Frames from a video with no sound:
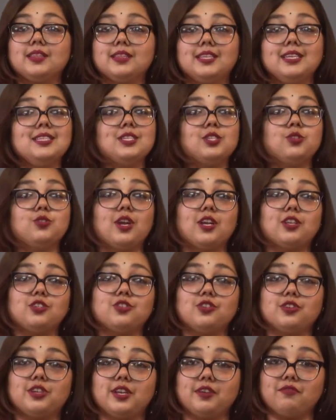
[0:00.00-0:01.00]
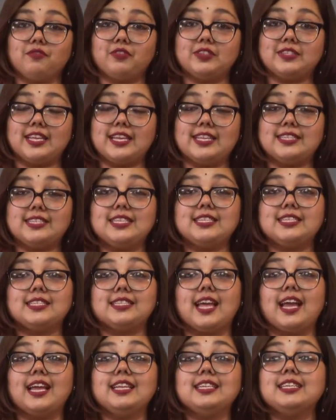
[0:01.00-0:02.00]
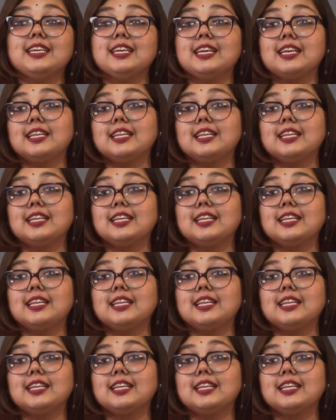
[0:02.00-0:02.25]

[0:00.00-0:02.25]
This structure emphasizes that